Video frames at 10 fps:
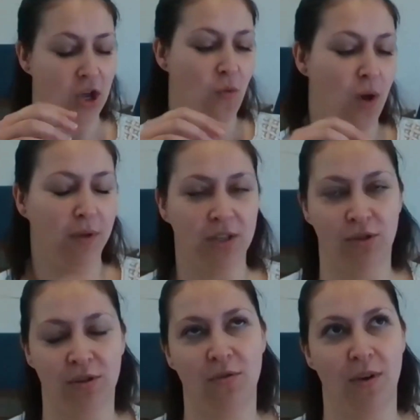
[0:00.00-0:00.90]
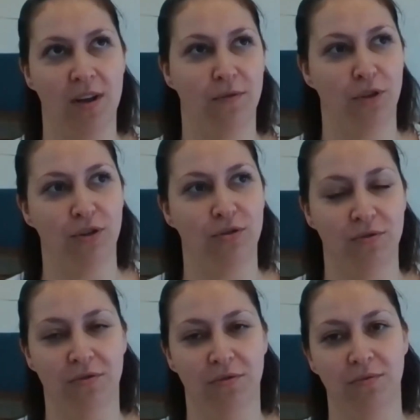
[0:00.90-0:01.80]
when we do run
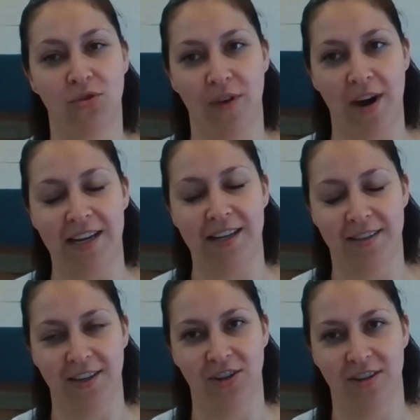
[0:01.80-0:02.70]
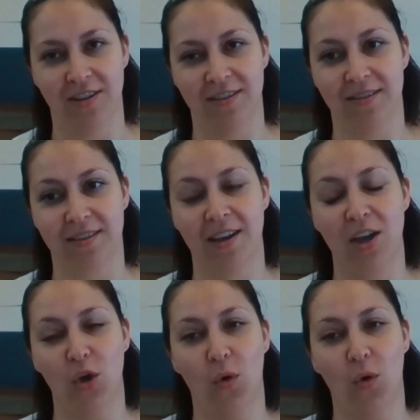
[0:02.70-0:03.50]
virtual training sessions,